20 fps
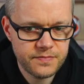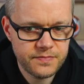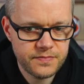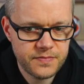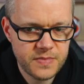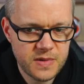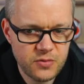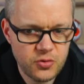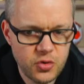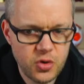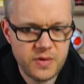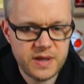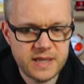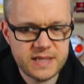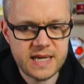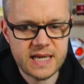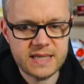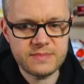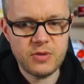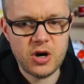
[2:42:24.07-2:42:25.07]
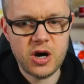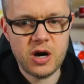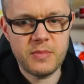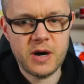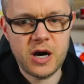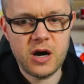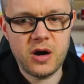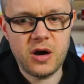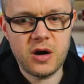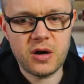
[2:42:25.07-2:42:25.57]
Rory says, Mark, my
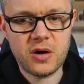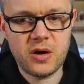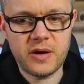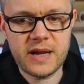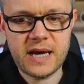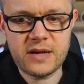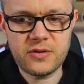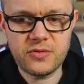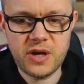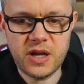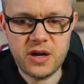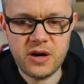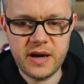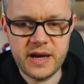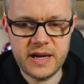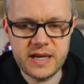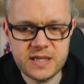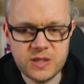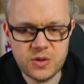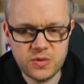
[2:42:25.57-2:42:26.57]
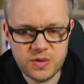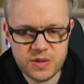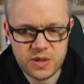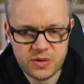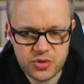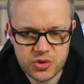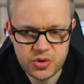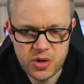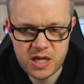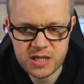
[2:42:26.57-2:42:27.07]
heart can't handle United. It's all so
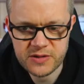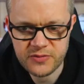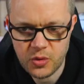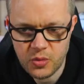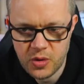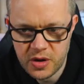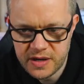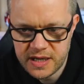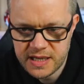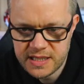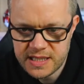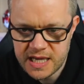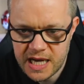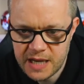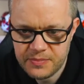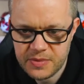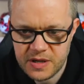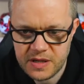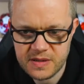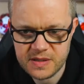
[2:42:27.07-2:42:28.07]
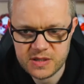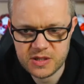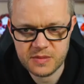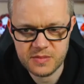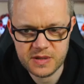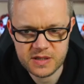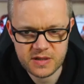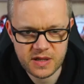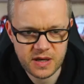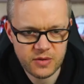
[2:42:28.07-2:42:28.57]
stressful. What needs to happen in the summer
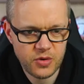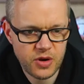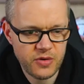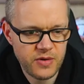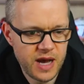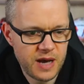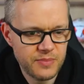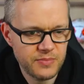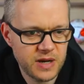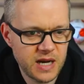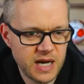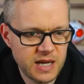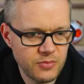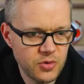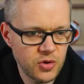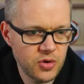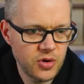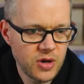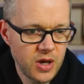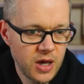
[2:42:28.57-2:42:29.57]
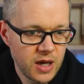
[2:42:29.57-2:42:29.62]
so that won't happen anymore?